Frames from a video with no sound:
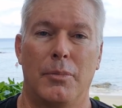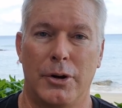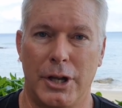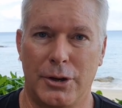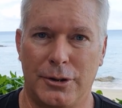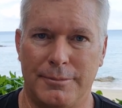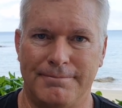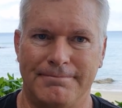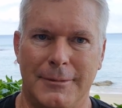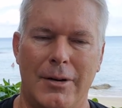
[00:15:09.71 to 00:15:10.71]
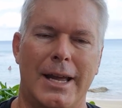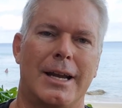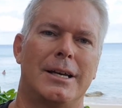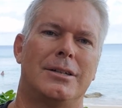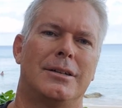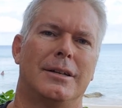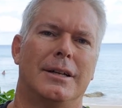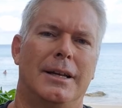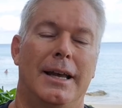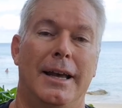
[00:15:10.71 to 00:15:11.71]
Pretty cool. Okay, guys
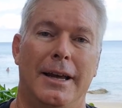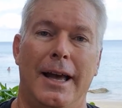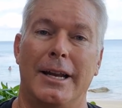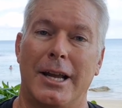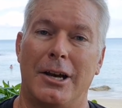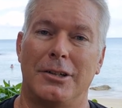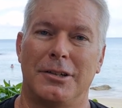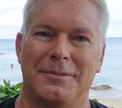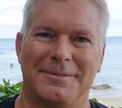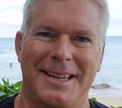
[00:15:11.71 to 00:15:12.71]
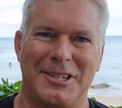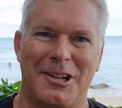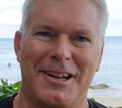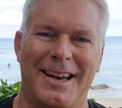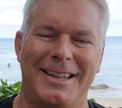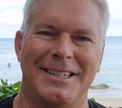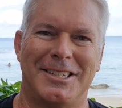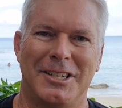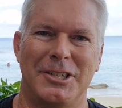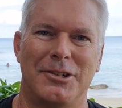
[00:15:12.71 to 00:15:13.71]
and gals, that's all I got.
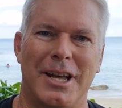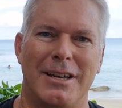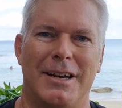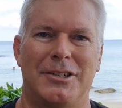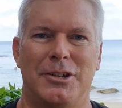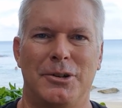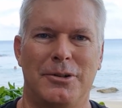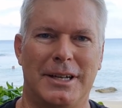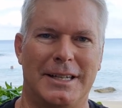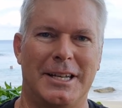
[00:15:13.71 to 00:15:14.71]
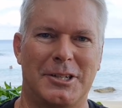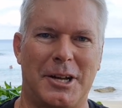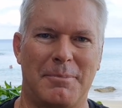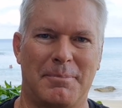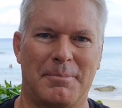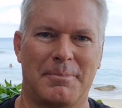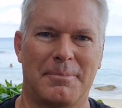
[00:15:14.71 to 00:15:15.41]
This is Digital Dave. I'll see you next time.